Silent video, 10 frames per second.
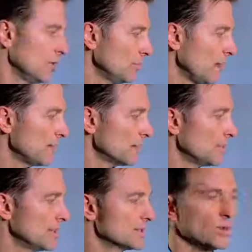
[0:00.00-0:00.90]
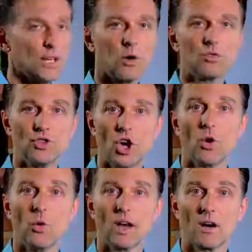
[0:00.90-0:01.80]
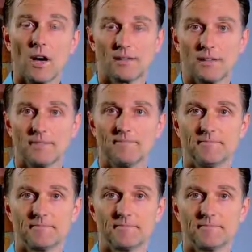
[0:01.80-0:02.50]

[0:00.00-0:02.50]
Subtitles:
Idiopathic means we don't know what caused it.